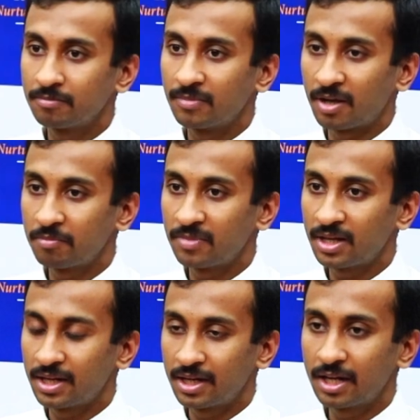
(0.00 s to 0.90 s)
Ma'am,
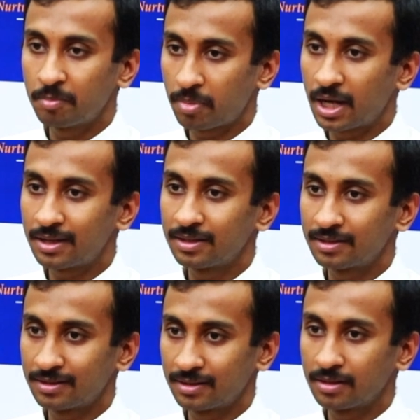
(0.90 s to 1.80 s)
in Nepal,
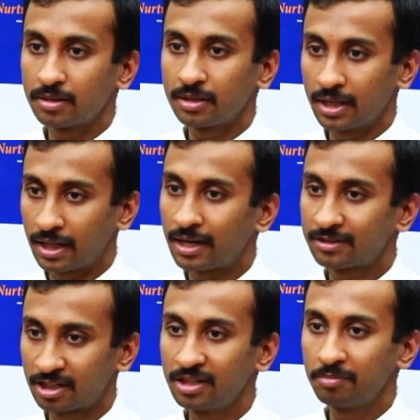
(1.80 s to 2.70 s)
there are
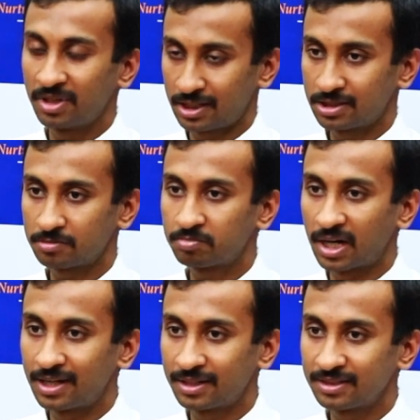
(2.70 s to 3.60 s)
three major
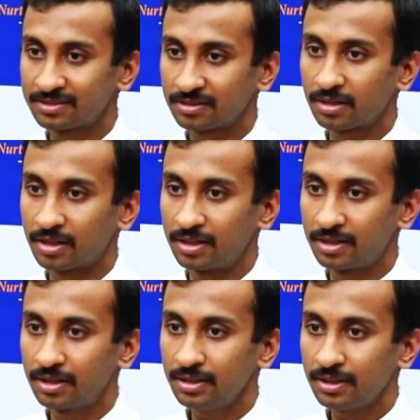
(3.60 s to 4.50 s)
parties
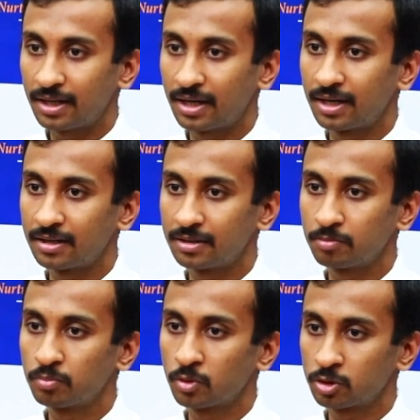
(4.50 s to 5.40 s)
currently, and
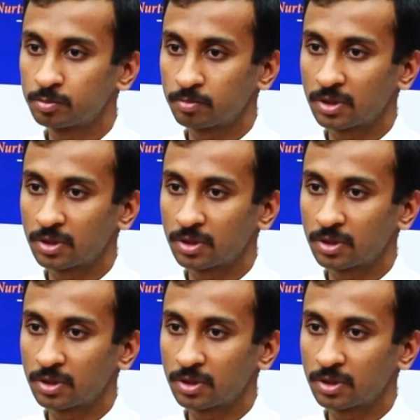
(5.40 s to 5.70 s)
Pushp